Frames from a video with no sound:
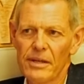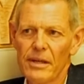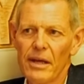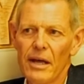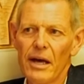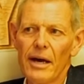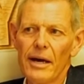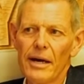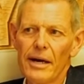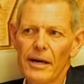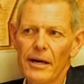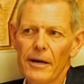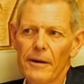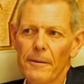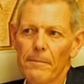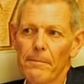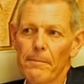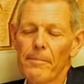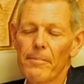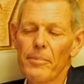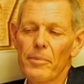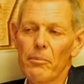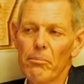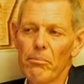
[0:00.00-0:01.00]

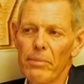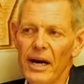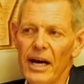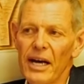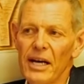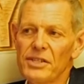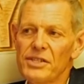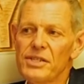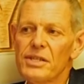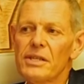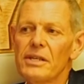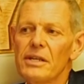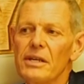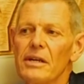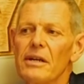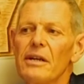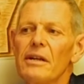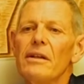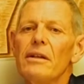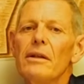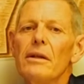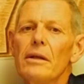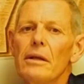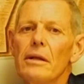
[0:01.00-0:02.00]
But
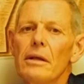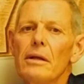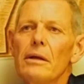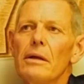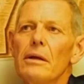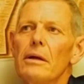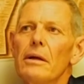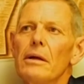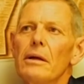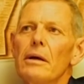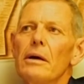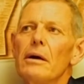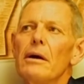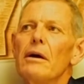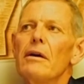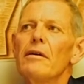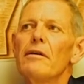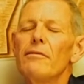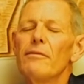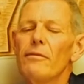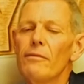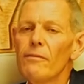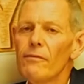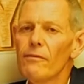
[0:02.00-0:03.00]

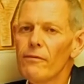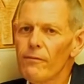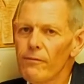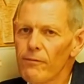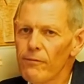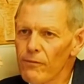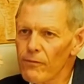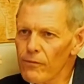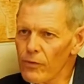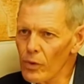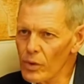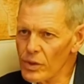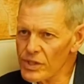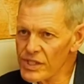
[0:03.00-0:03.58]
for